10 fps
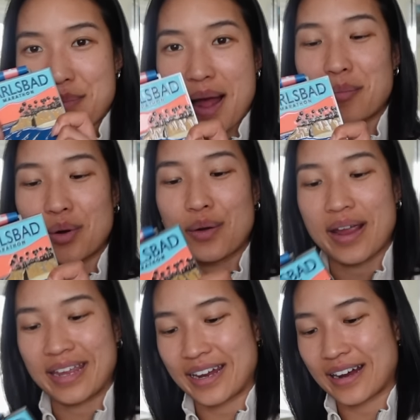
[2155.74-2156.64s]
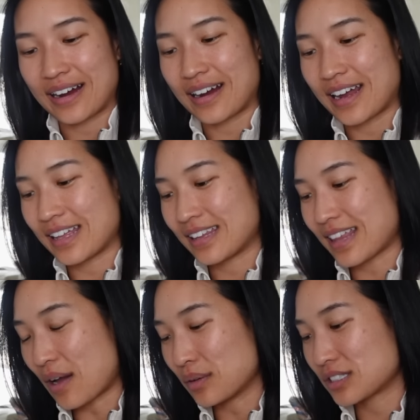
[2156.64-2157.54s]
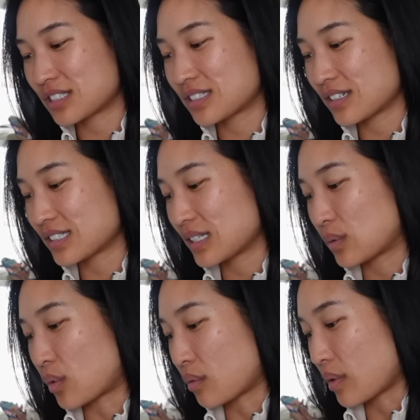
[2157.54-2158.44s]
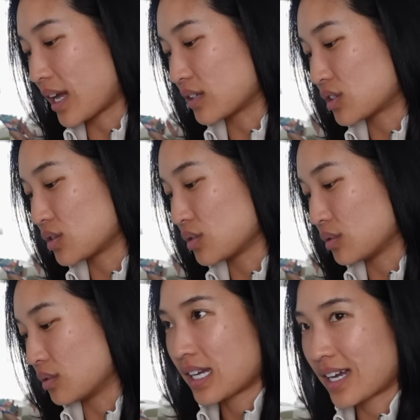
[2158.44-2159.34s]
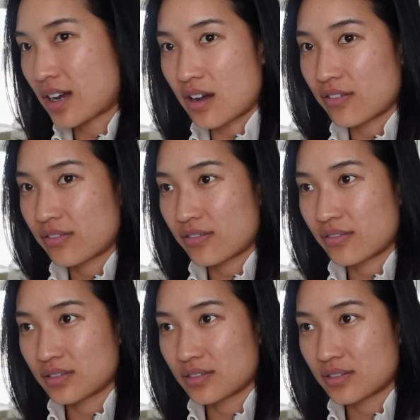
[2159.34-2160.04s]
bad boy right here and that was seriously one way to kick off